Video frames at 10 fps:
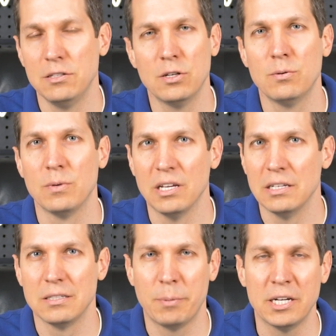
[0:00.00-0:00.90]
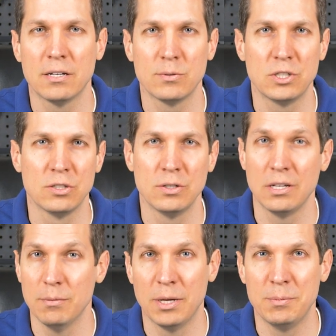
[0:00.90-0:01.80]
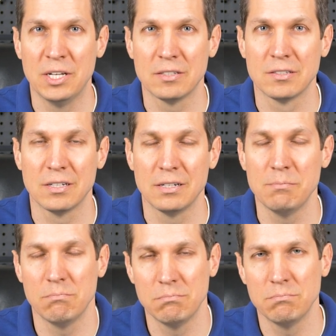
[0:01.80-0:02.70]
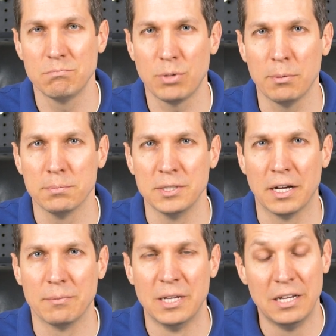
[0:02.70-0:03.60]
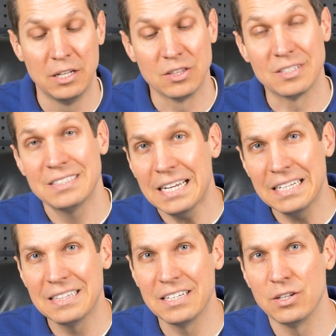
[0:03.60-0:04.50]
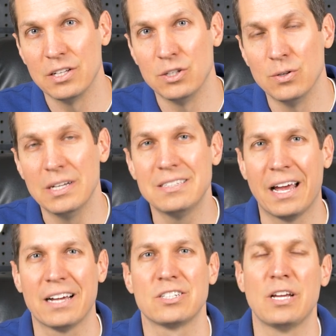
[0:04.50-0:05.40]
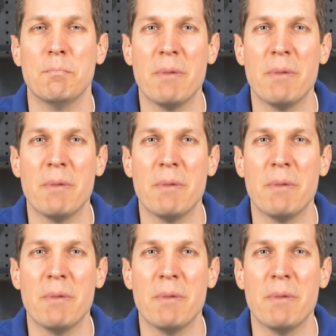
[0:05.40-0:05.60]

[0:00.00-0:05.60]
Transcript: You know, depending on what you're doing, it may be necessary, probably not. The second thing you can do is actually a